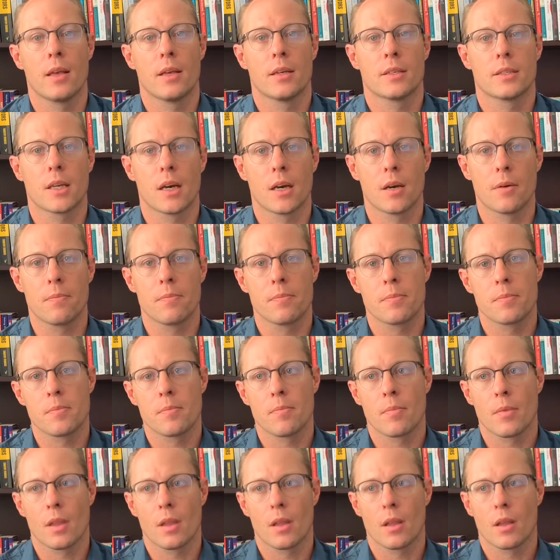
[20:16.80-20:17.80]
So
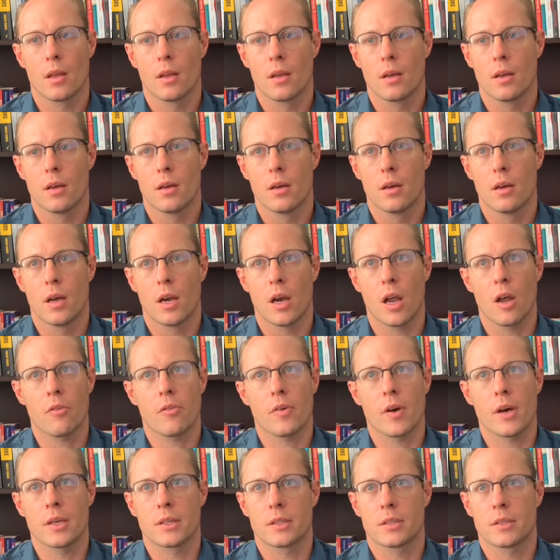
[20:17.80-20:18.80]
a lot
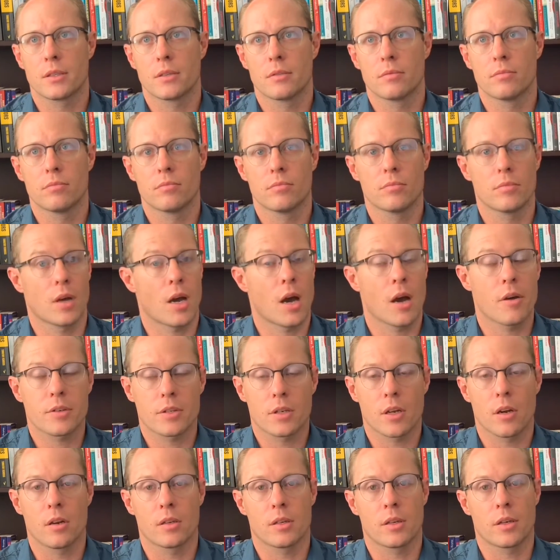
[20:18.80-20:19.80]
of us, I
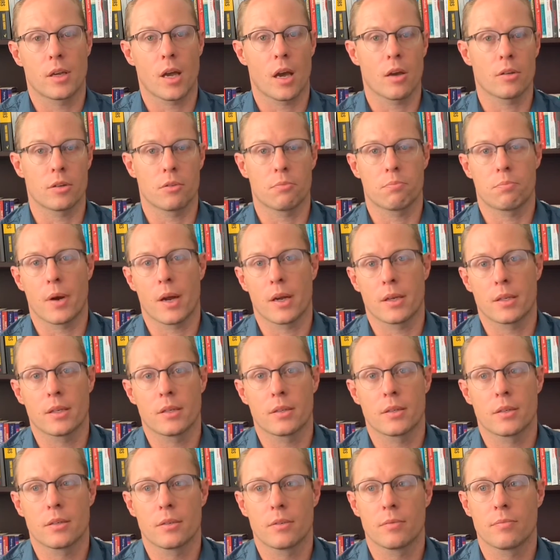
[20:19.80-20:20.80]
started accounting
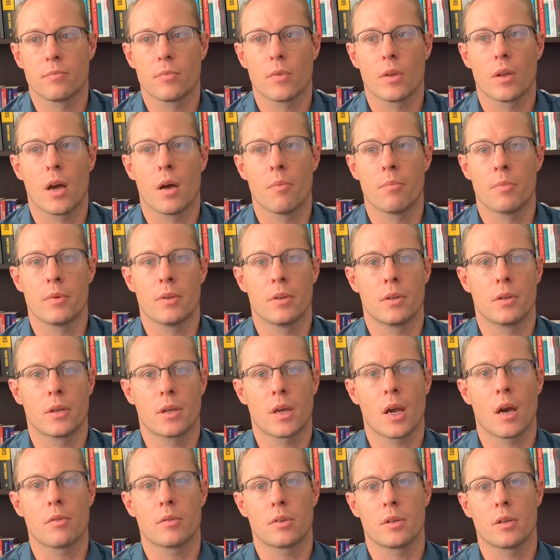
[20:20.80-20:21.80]
practice. I'm in
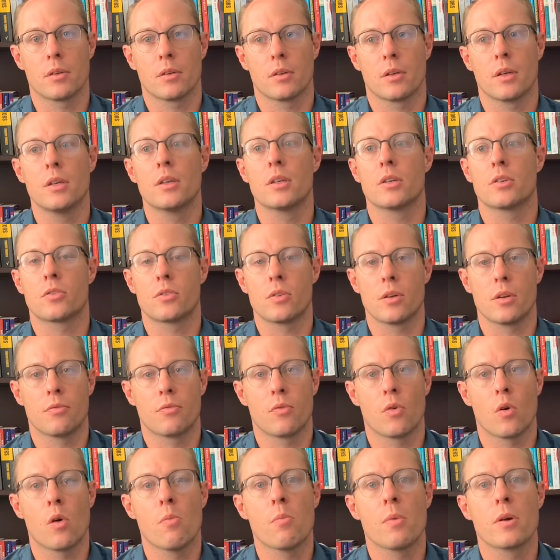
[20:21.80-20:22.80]
accounting industry
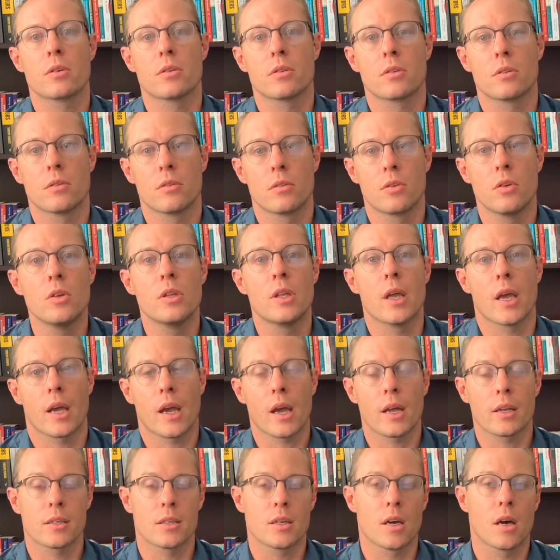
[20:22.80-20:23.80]
for almost 2
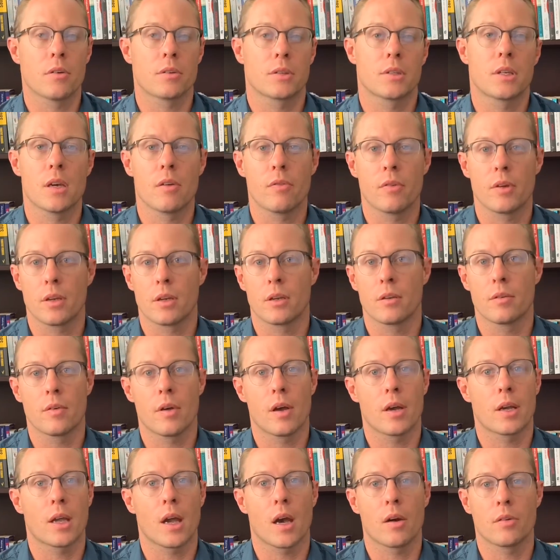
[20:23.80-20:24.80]
decades now, serving
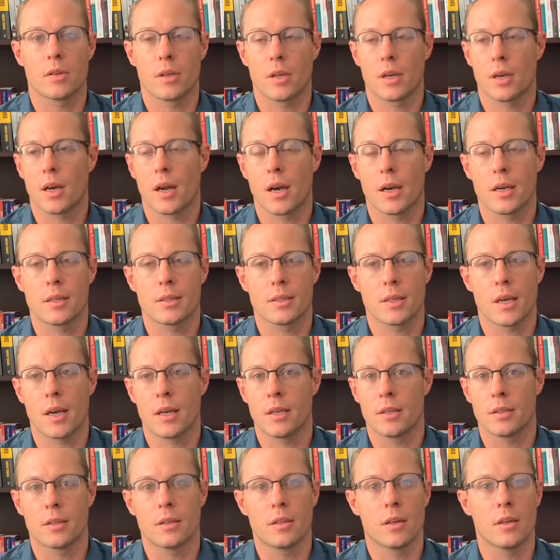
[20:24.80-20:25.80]
accounting clients
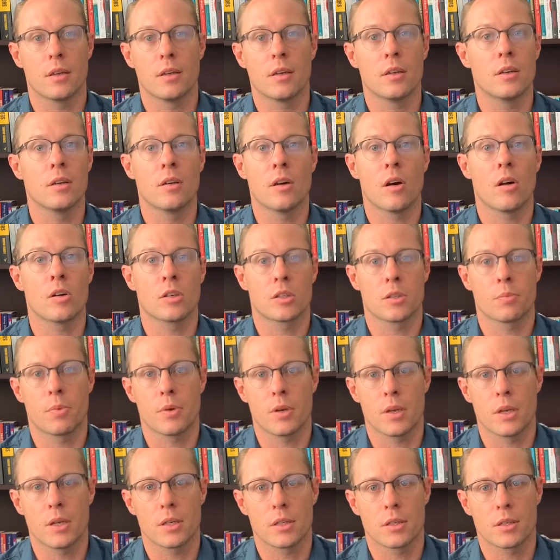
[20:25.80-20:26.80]
and
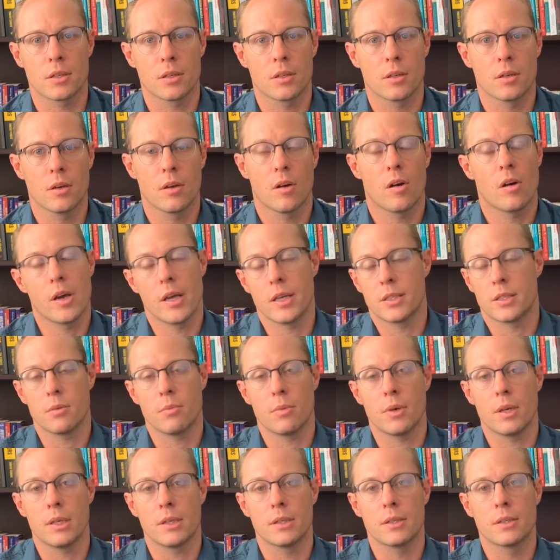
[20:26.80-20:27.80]
entrepreneurs,
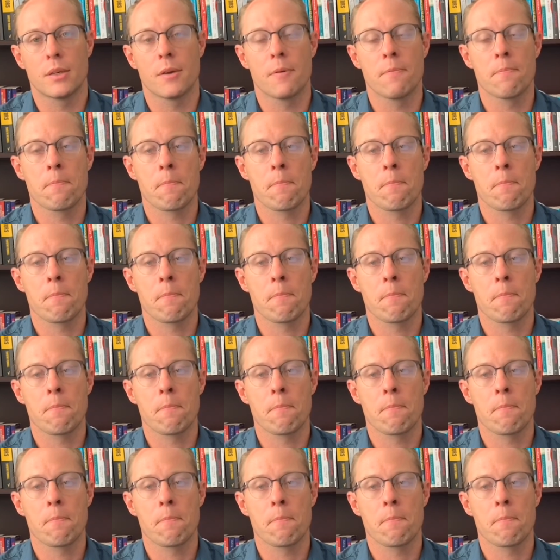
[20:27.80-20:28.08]
SMEs.